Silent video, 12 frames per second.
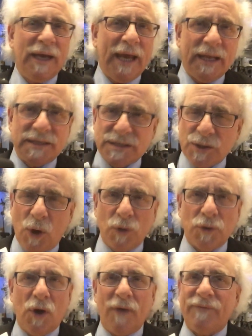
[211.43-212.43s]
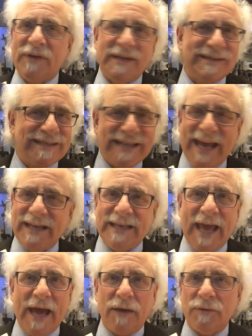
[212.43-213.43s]
It sold off and it stayed
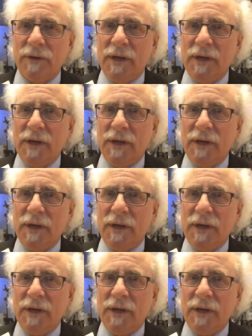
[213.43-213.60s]
down.